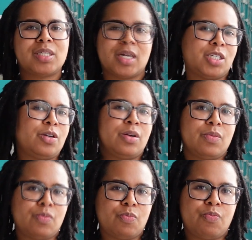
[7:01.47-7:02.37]
such a
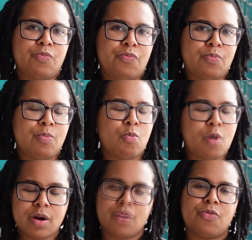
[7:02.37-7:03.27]

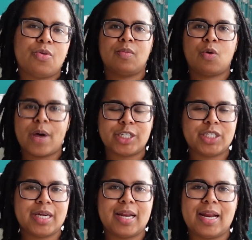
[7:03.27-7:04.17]
wonderful
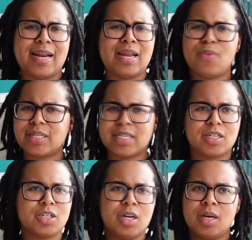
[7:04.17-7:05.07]
question. And he wasn't,
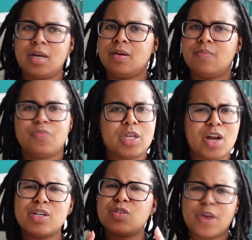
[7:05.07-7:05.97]
you know,
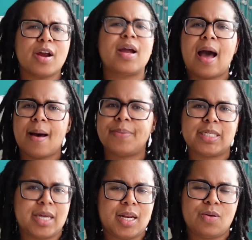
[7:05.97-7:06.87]
he's very
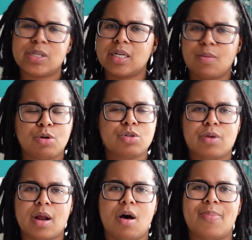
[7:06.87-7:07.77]
competent. He wasn't emotional
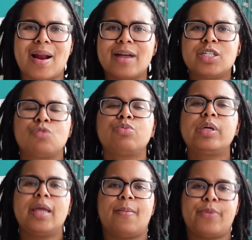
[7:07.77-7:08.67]
at all, but I just
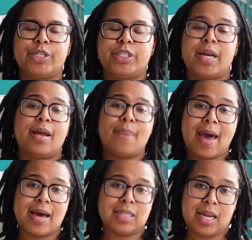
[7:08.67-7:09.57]
really appreciated him
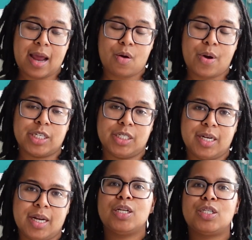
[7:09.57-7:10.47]
asking that question.
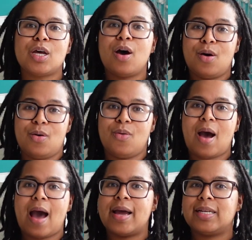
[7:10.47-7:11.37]
So
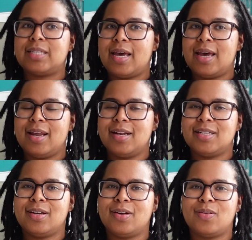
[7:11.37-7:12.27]
I said,
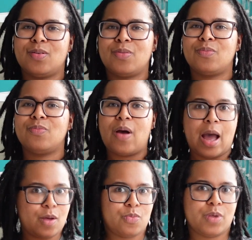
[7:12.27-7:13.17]
I